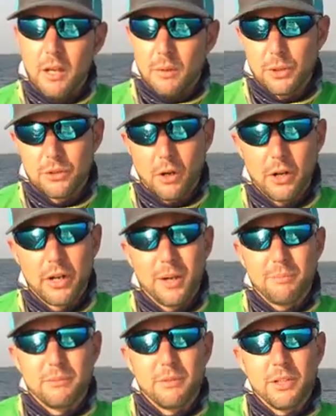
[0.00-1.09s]
We started
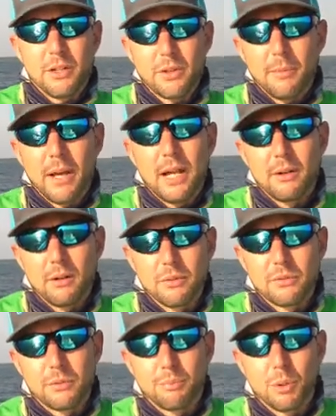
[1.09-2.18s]
up near the
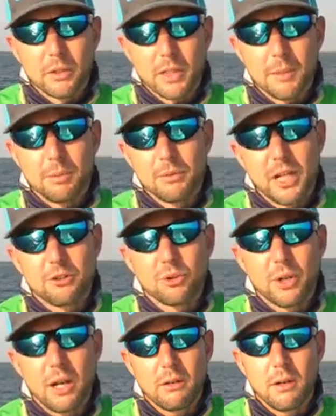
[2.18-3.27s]
mangroves, pulled a couple nice
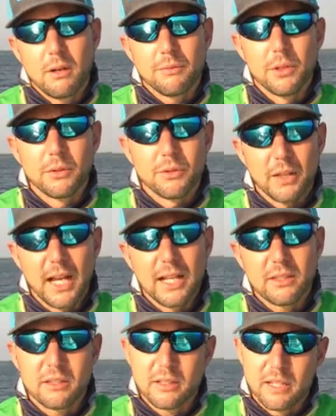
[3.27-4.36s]
trout off those
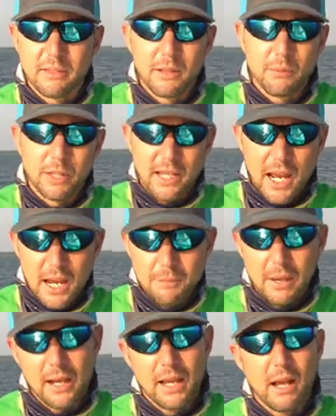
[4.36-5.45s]
flats, and then we came
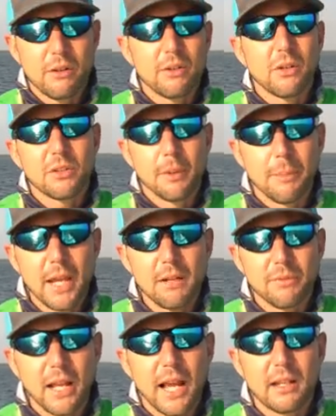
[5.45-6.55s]
back out here onto the
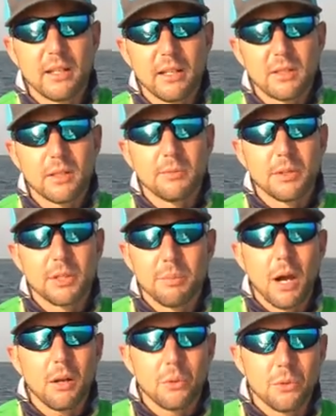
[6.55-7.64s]
main flat and hit some of these
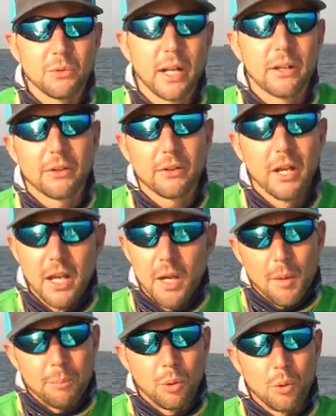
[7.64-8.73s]
potholes out here.
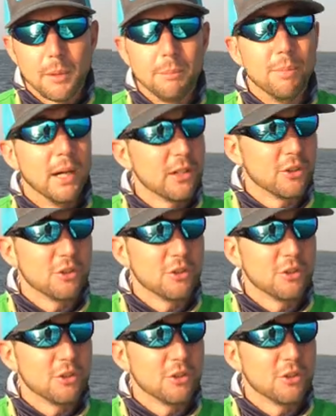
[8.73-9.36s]
Pulled a bunch